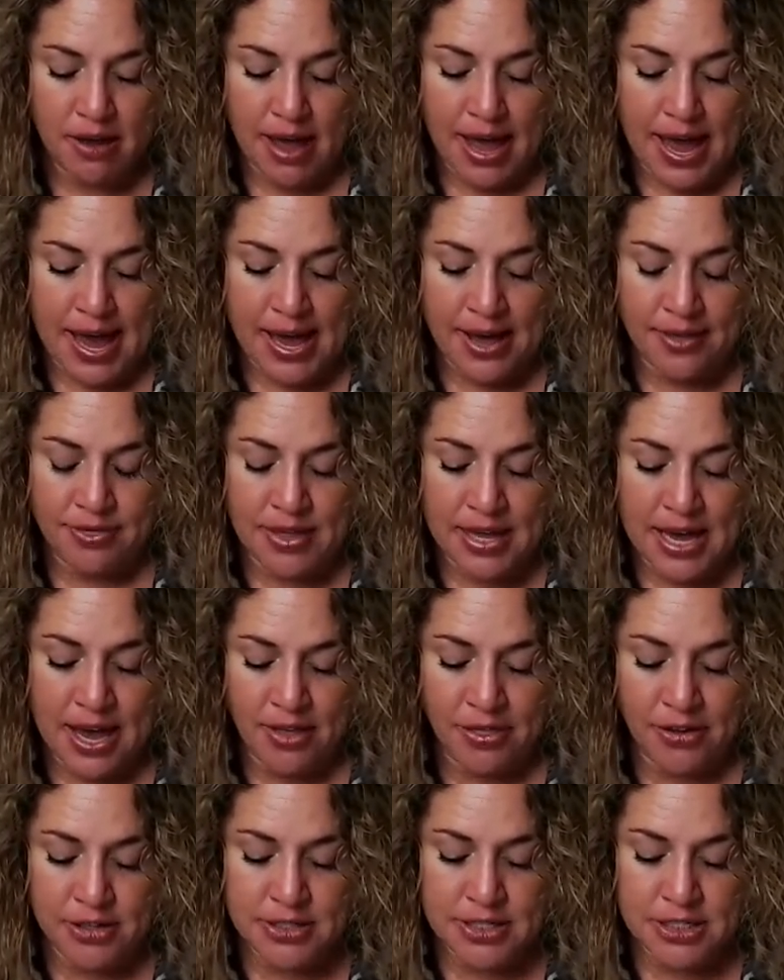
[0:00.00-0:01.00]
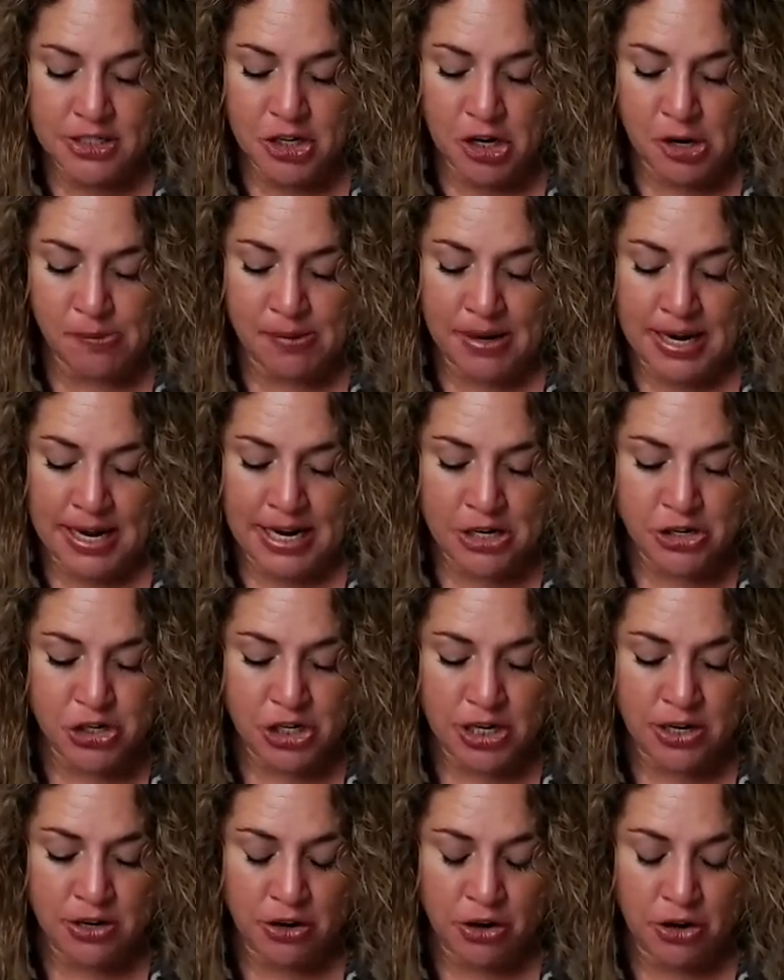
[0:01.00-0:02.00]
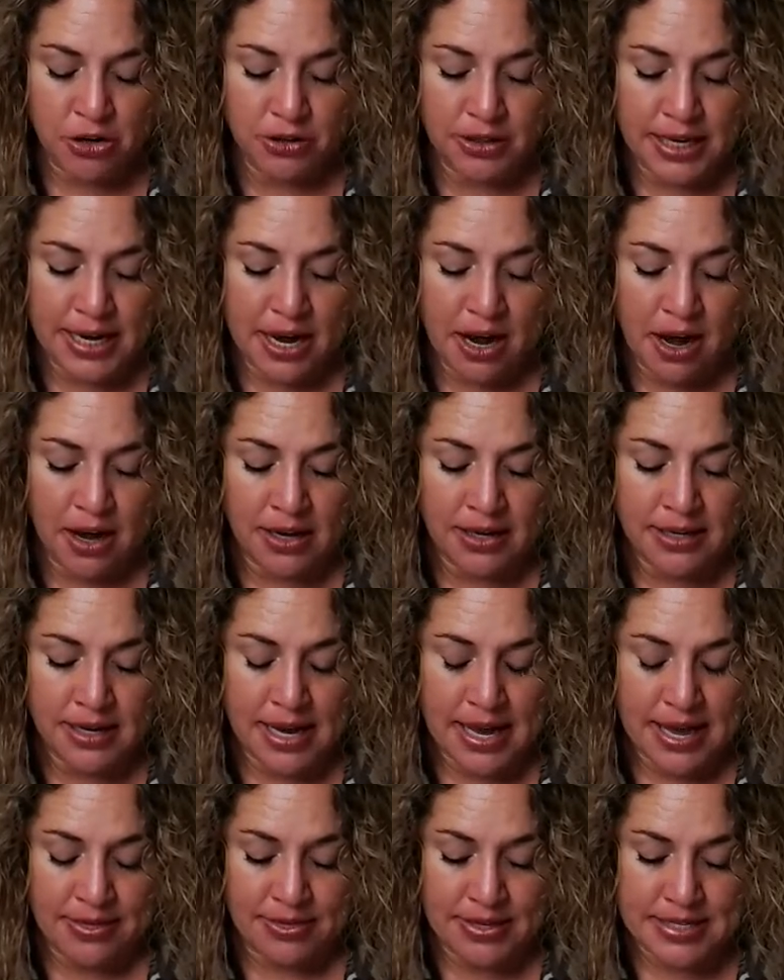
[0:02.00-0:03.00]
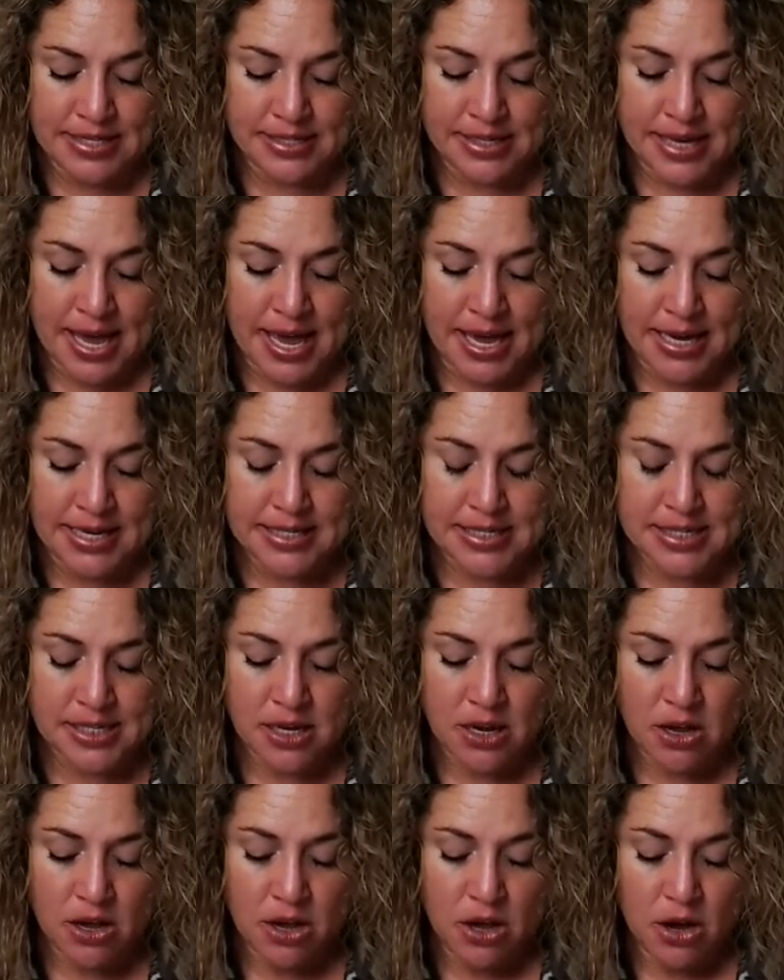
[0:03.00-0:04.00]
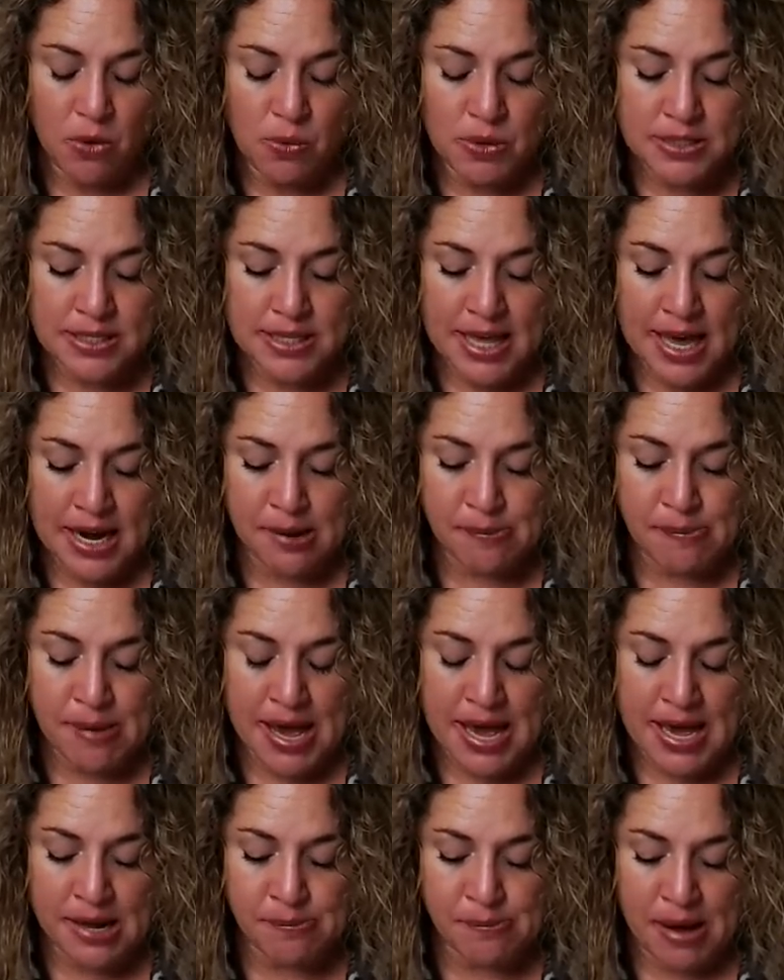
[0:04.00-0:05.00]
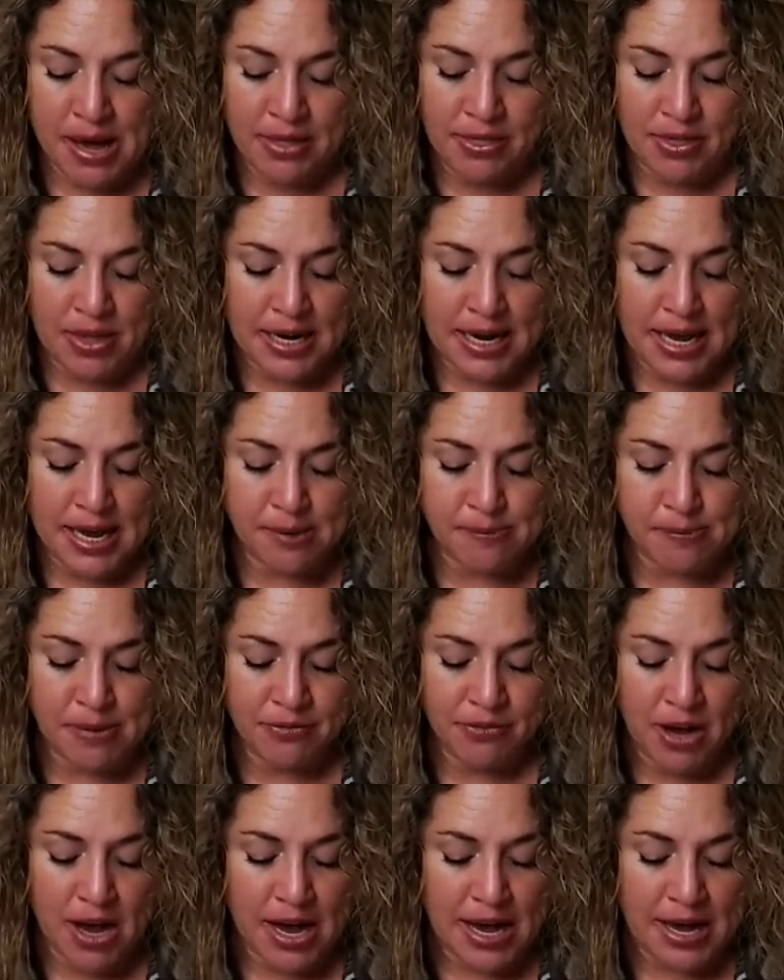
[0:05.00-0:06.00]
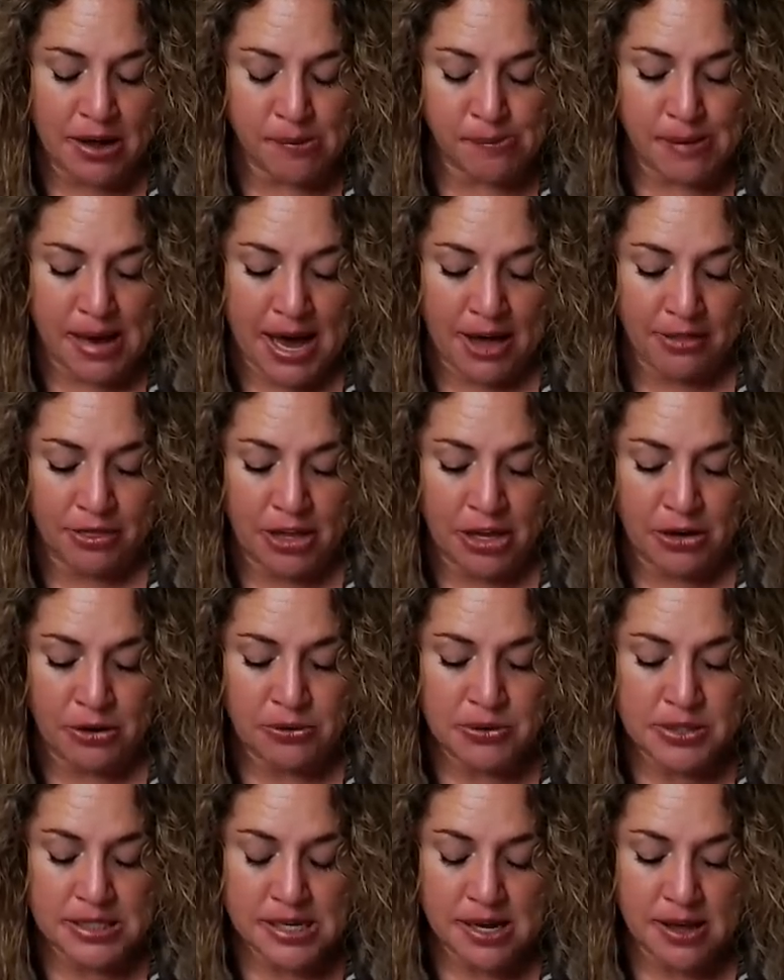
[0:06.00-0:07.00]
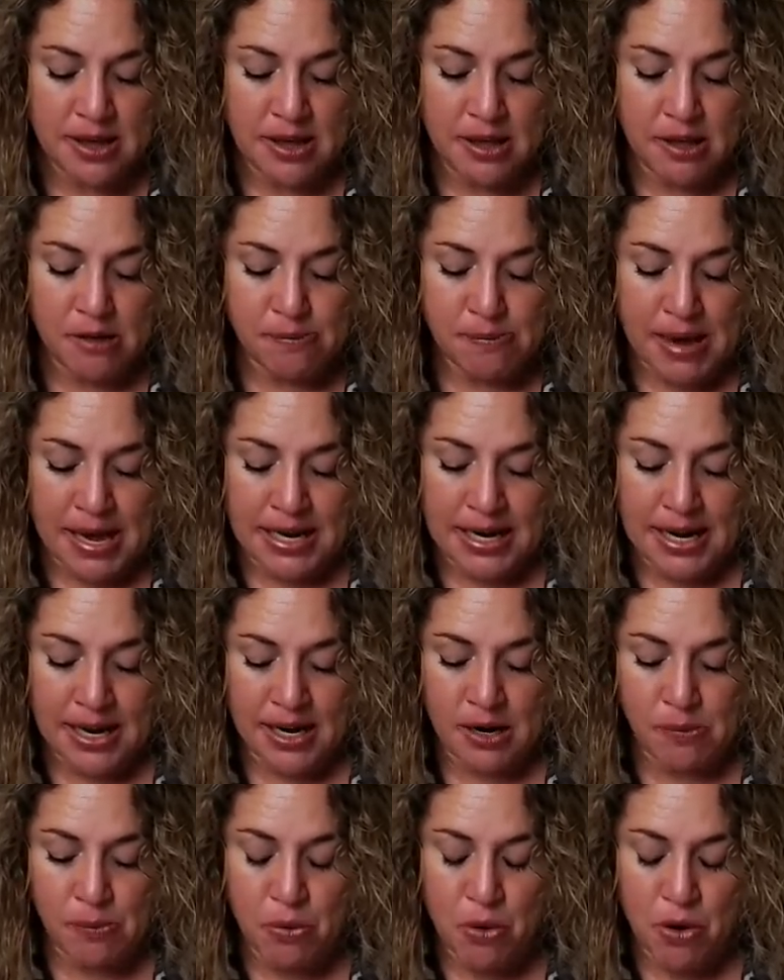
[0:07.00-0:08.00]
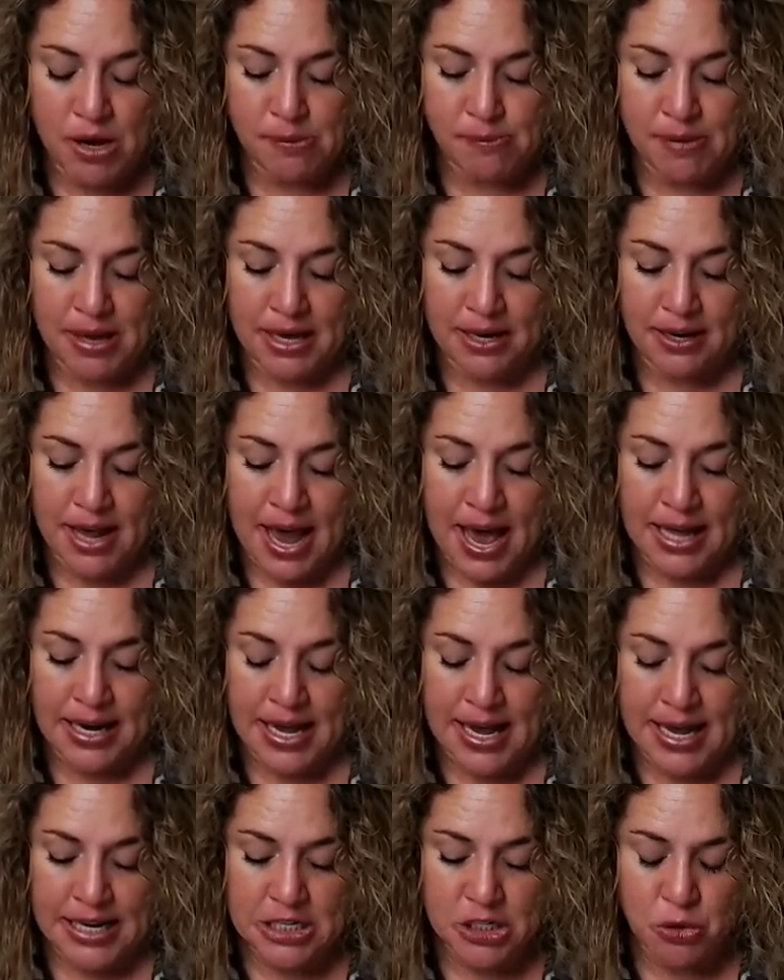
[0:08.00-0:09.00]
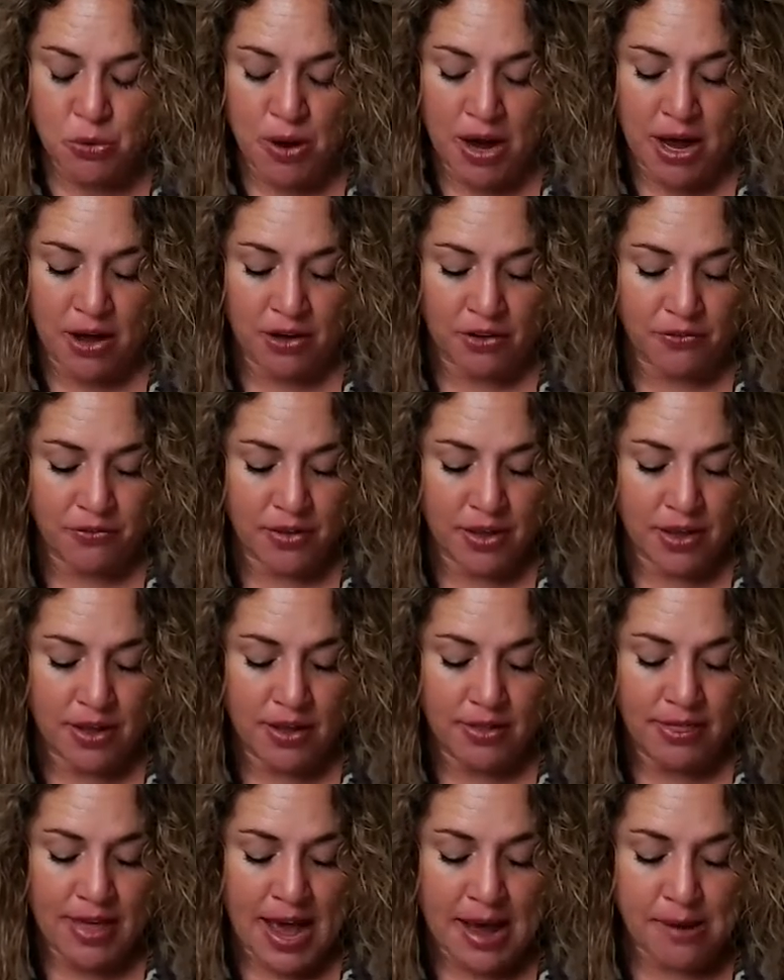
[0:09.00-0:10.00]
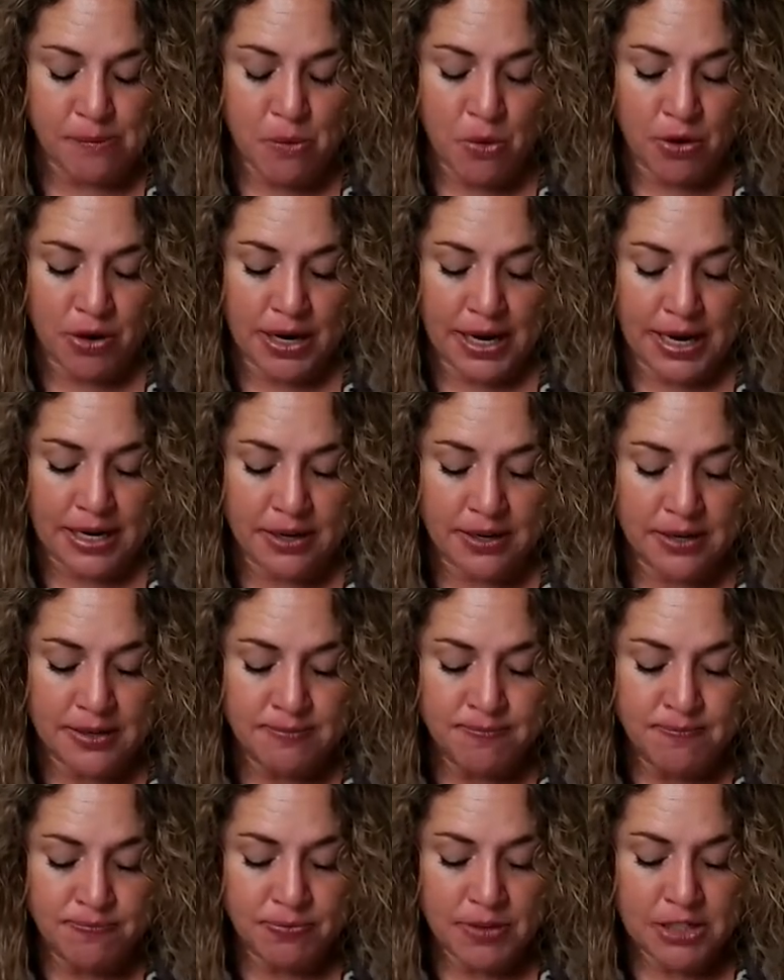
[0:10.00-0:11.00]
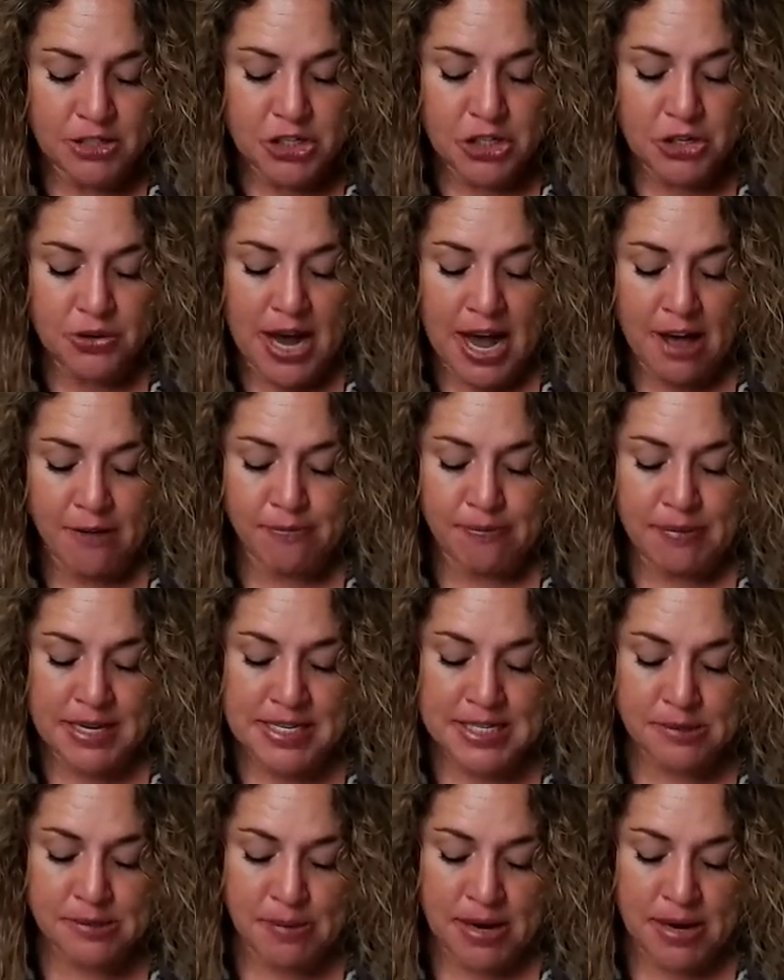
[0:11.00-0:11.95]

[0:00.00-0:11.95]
And the other determination early on in this case was that a man by the name of Kyle Matthews made an appointment at 8:12 that morning to have Ms.